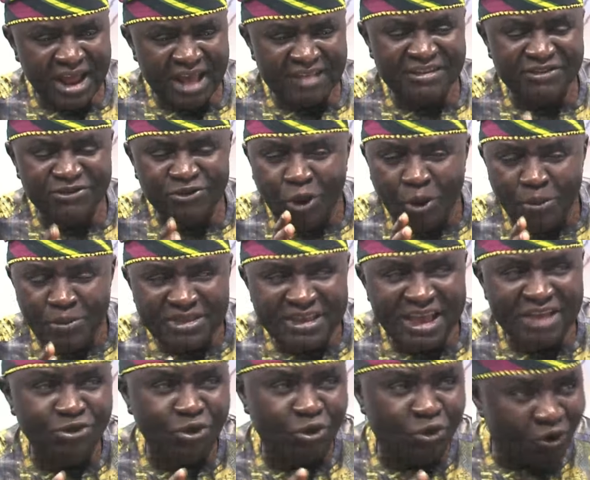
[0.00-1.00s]
that is
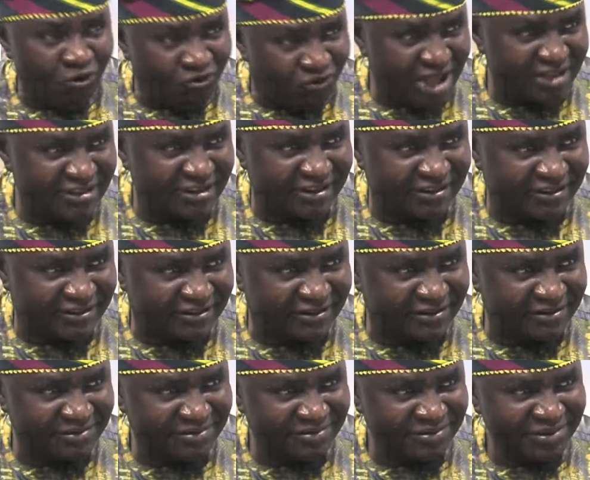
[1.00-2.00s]
committed to
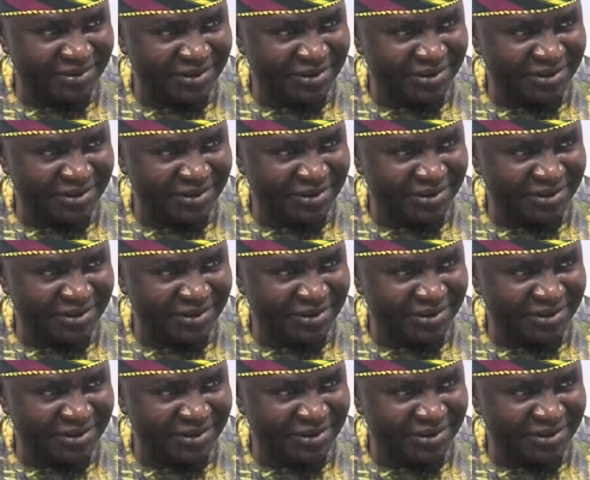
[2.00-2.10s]
convergence,